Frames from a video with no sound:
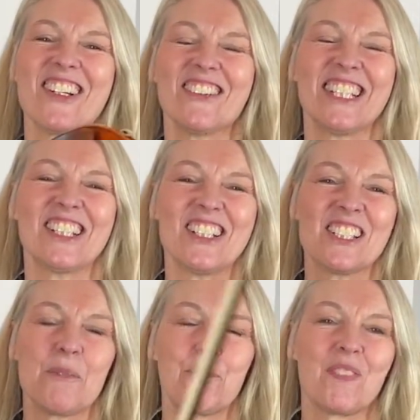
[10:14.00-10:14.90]
good.
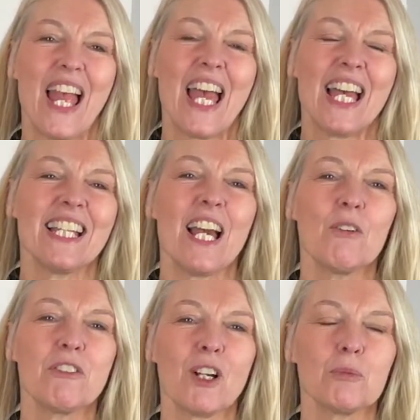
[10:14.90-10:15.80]
Now
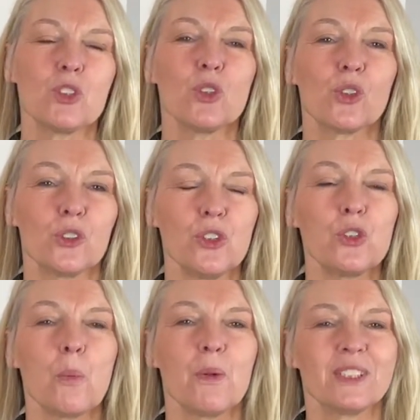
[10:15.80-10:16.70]
we've come to a
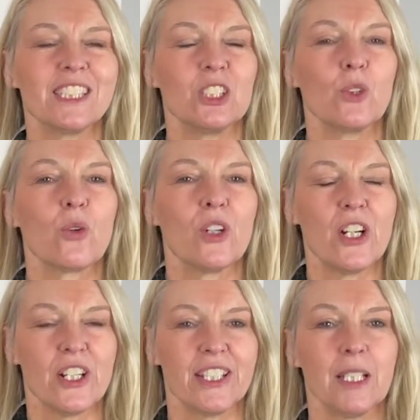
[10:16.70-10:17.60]
crucial point in your
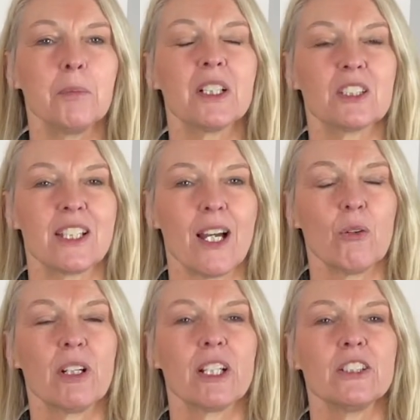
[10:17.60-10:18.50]
learning, because now
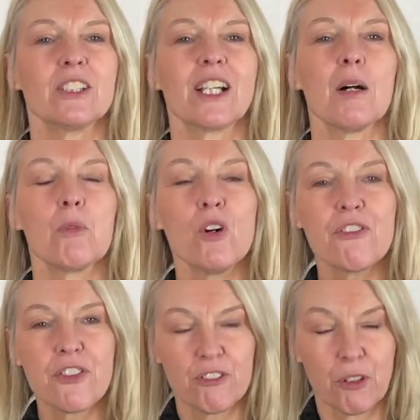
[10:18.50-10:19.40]
we're going to come
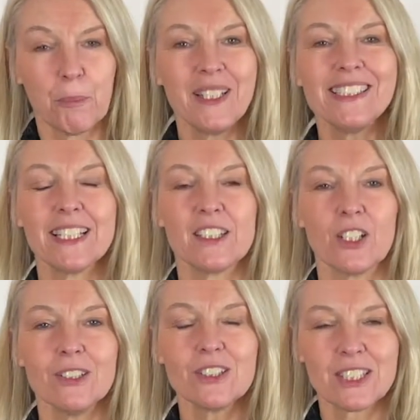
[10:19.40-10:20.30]
off the repeated
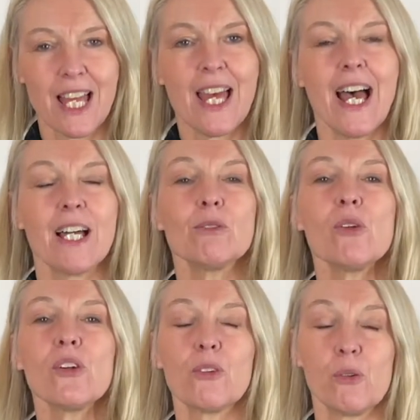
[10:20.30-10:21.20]
notes and
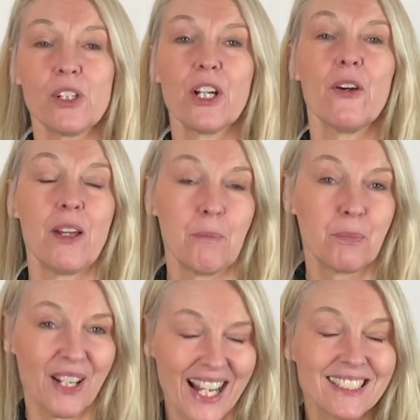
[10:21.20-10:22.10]
we'll go and
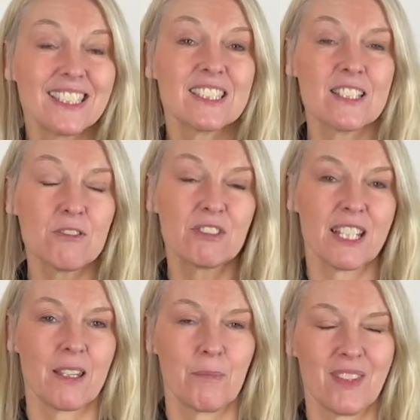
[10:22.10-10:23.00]
practice the
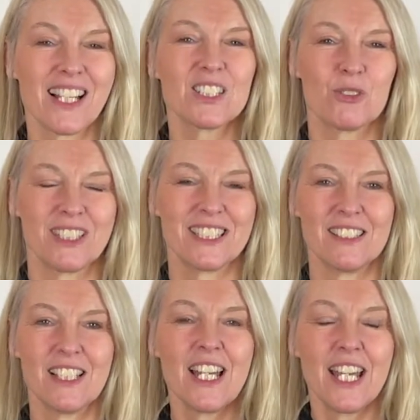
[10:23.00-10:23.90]
rhythm that's written
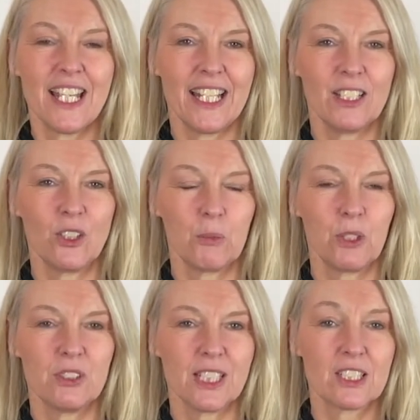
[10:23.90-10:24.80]
in your
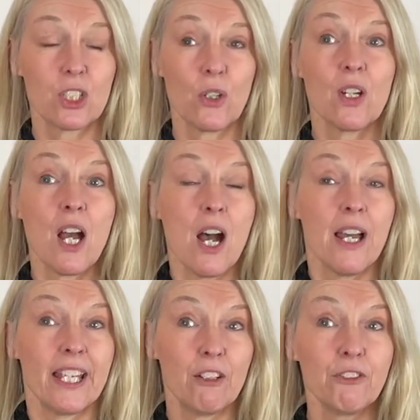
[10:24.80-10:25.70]
music. So
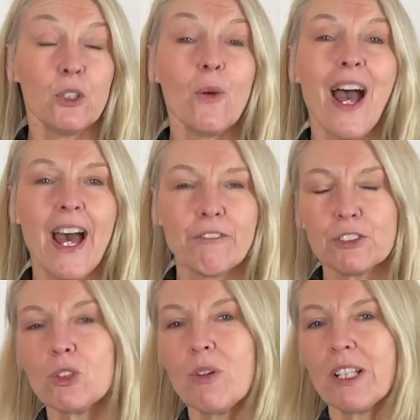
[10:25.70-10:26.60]
if you
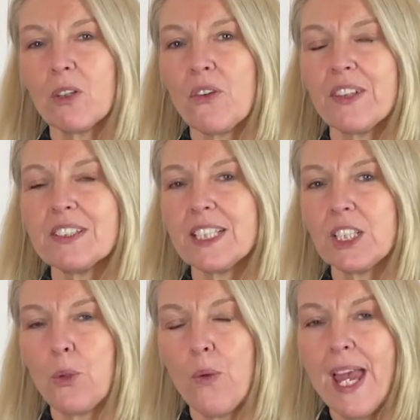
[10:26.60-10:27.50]
haven't quite got this in
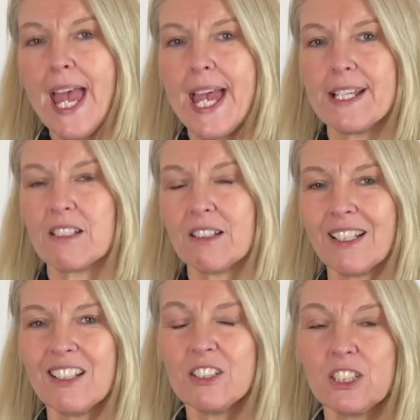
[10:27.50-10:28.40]
your head,
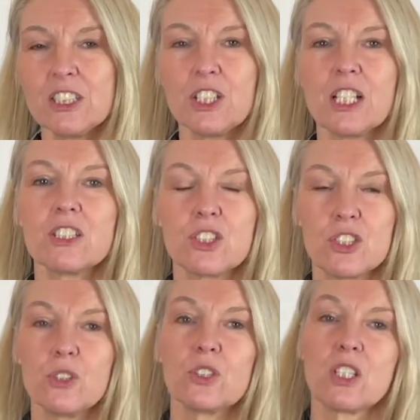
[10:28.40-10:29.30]
can I suggest that
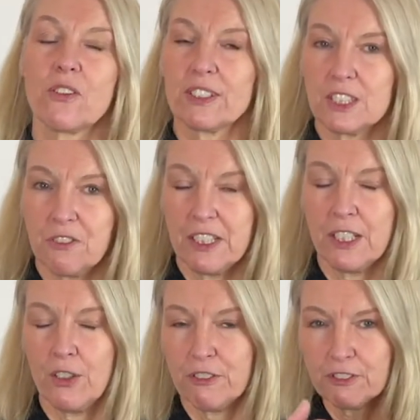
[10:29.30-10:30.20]
you start this
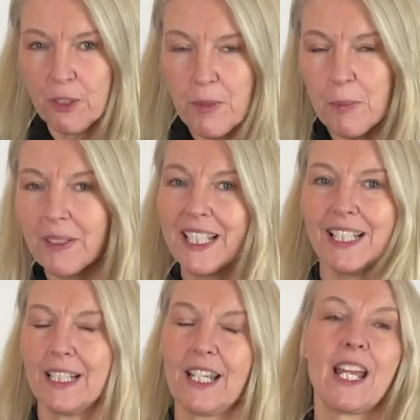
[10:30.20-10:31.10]
video from the
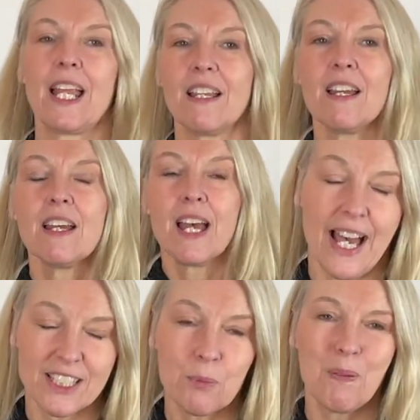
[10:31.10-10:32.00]
beginning again
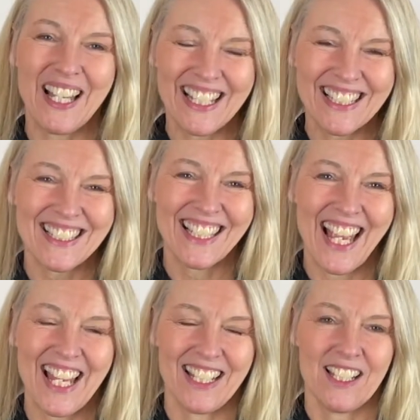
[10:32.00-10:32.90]
and play it again,